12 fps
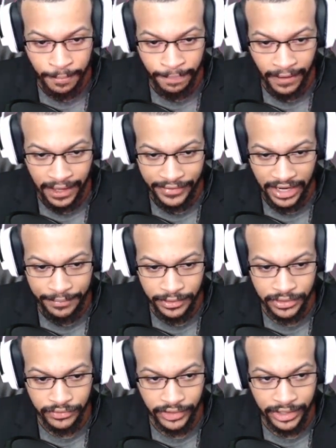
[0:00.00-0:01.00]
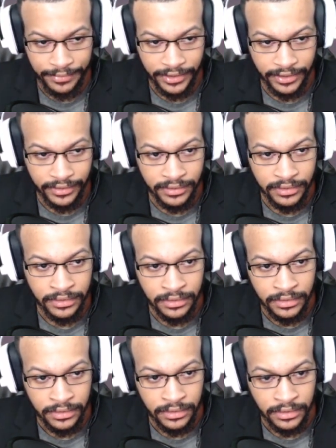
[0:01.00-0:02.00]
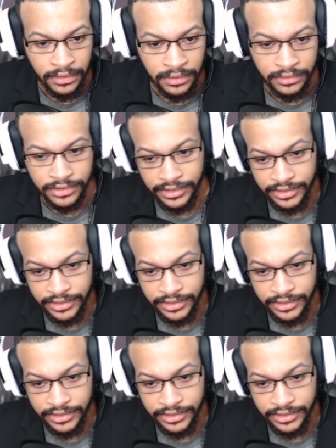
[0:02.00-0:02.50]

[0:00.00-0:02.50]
And I build a ramp there. See,